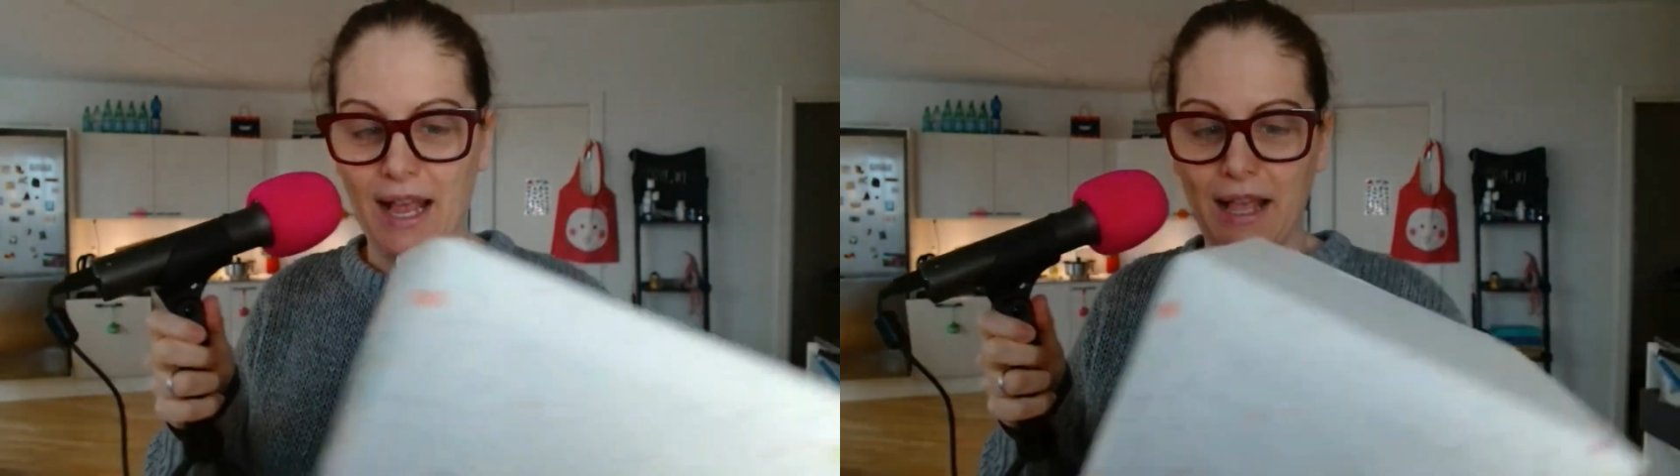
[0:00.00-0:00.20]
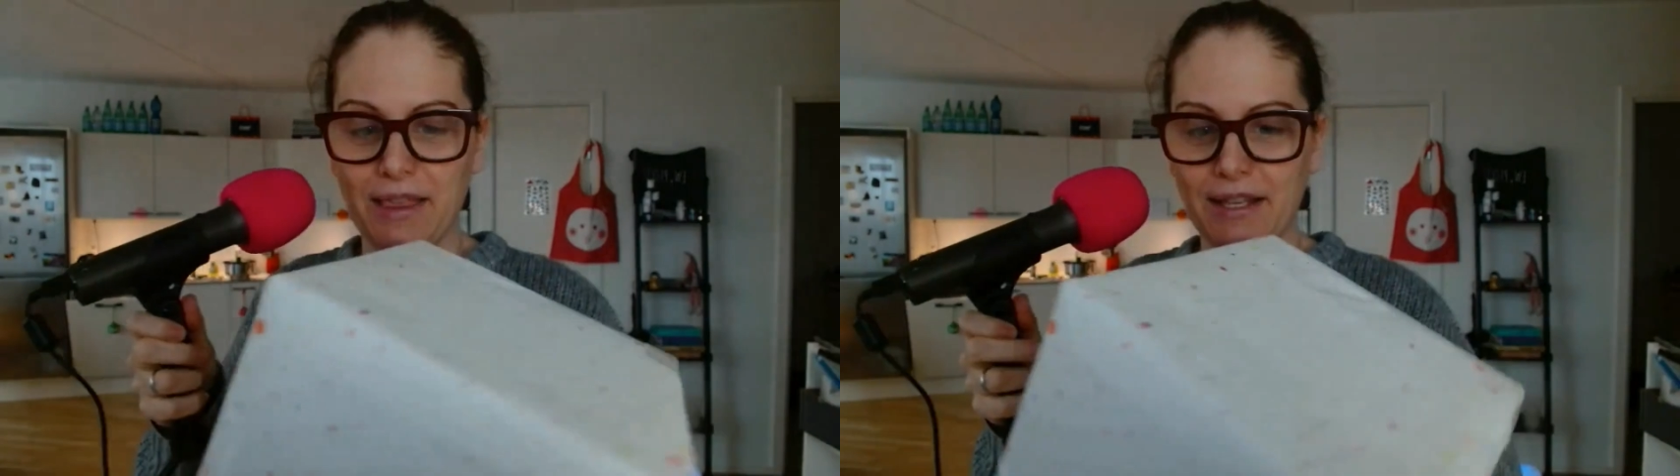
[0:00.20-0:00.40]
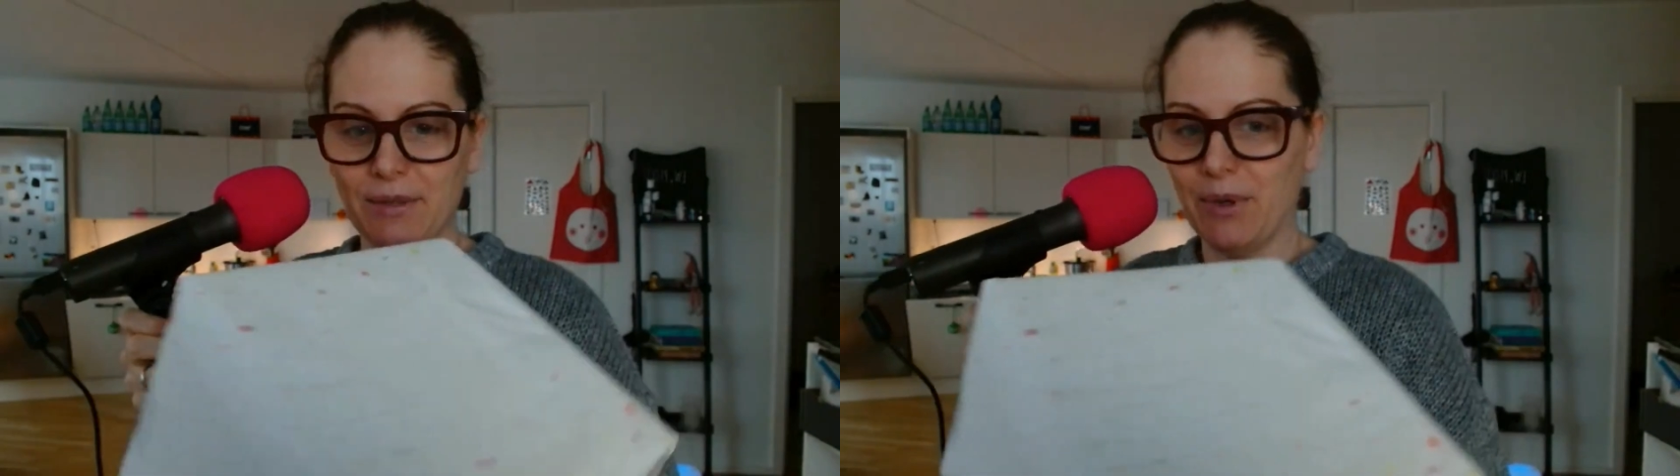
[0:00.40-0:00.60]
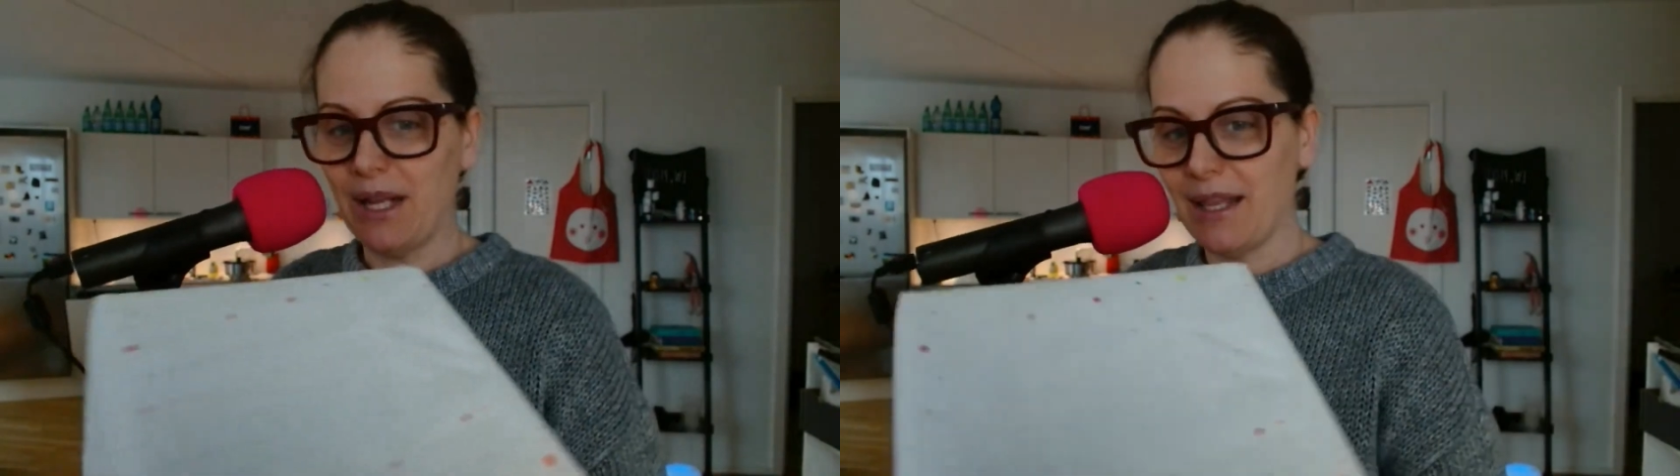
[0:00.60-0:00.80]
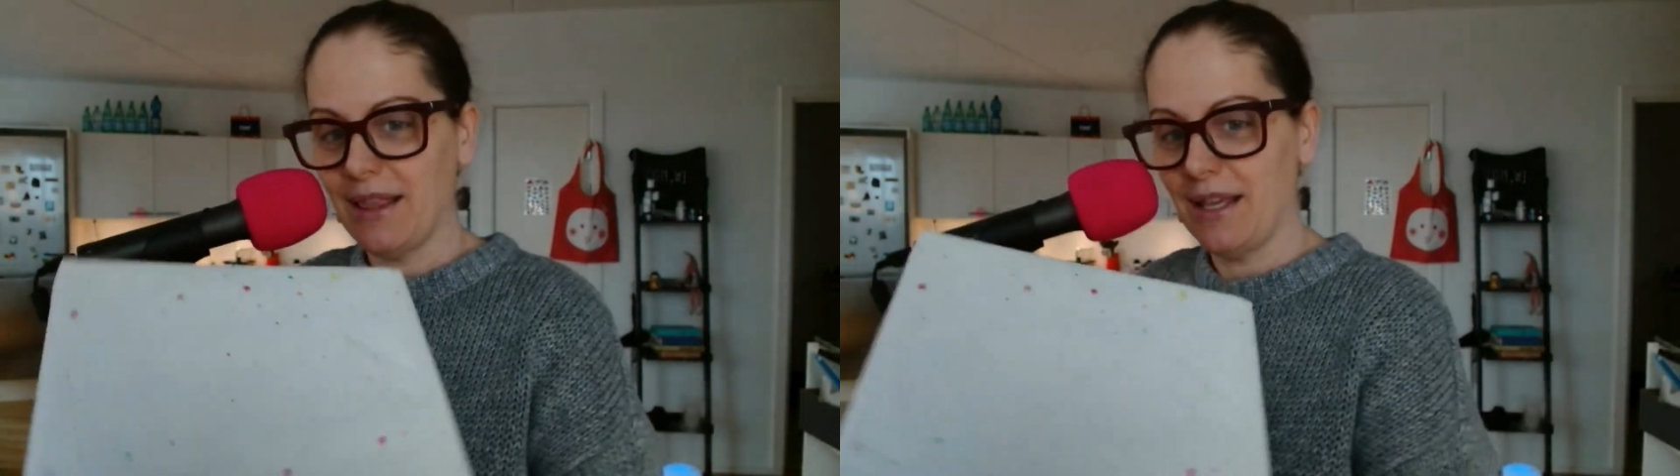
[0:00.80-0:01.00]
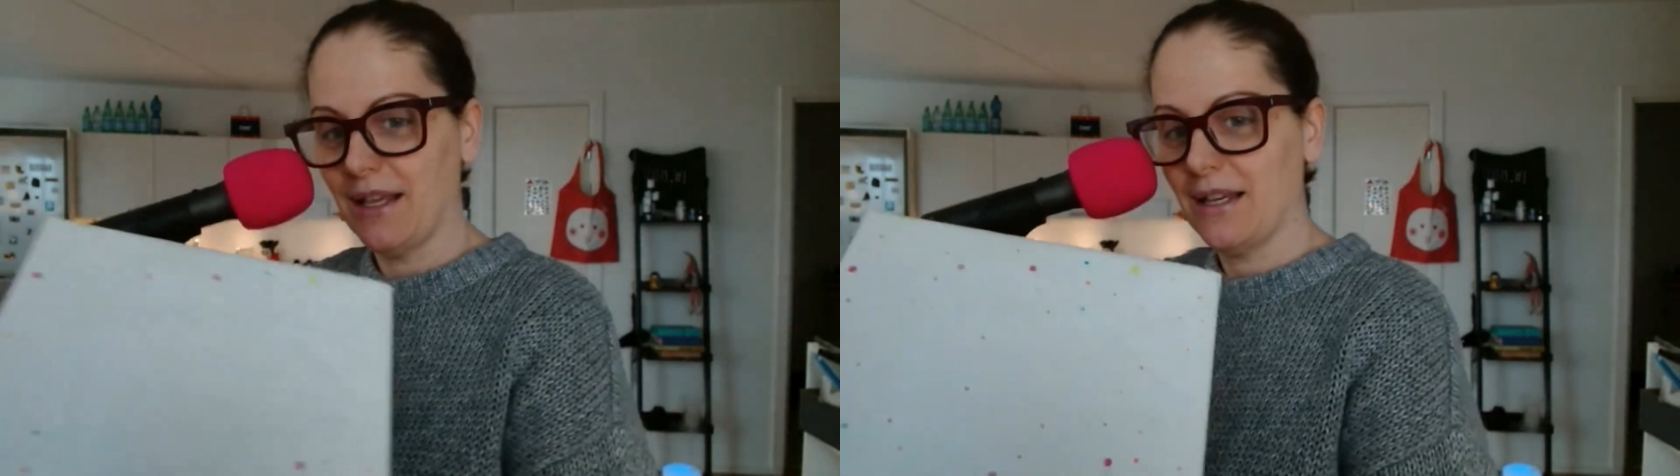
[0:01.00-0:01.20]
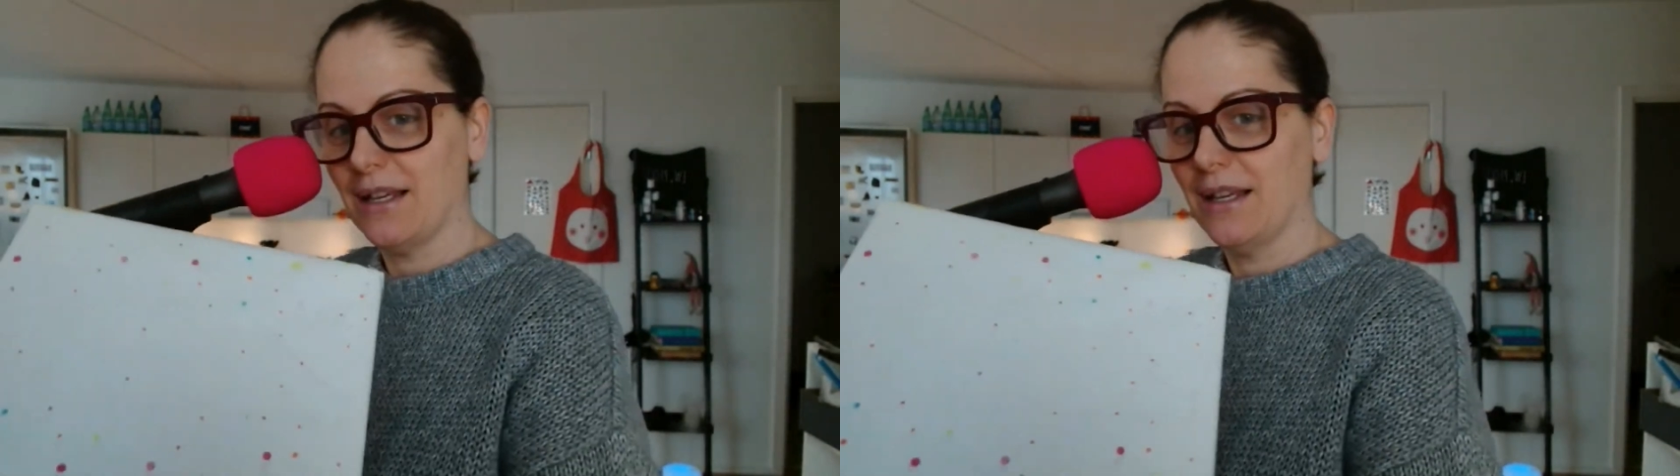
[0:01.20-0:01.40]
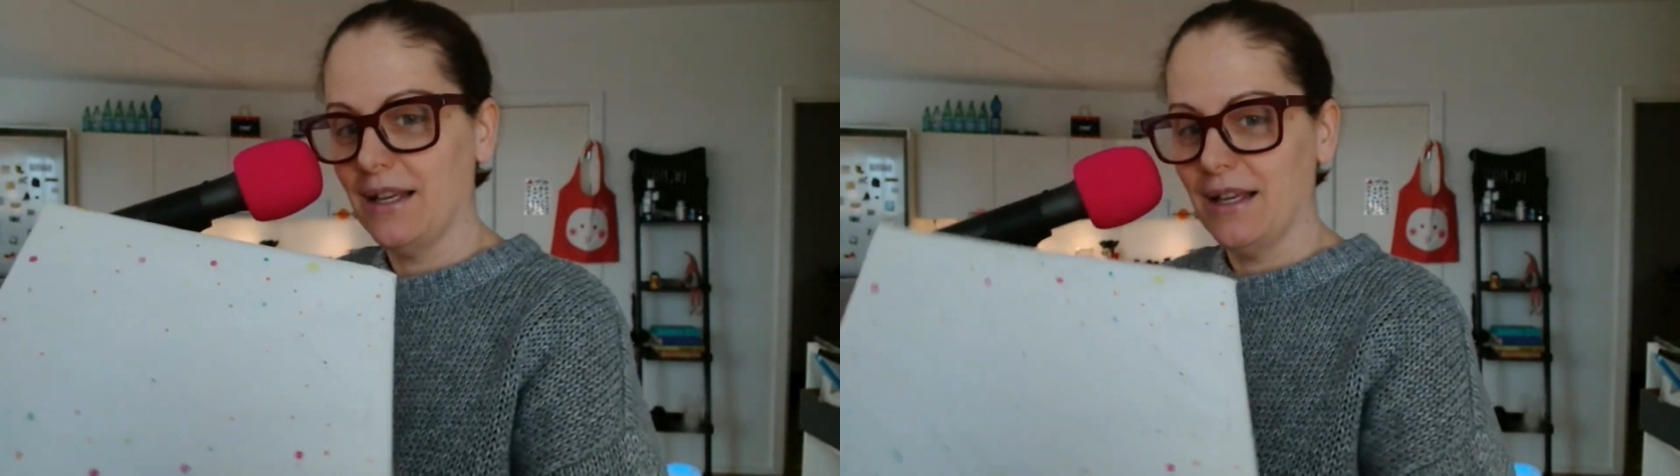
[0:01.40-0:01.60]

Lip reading: And this one, I think,